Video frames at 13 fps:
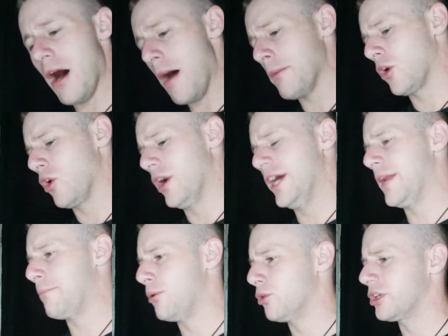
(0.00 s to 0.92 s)
gonna go ahead and
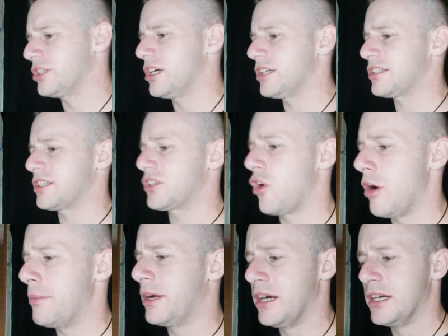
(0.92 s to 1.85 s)
pull the justice card
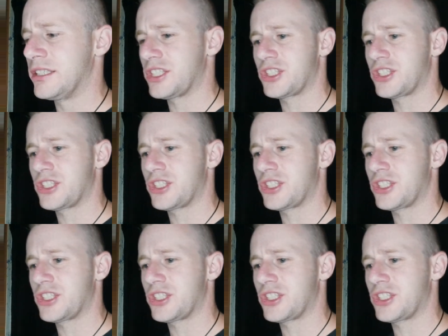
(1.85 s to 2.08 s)
because it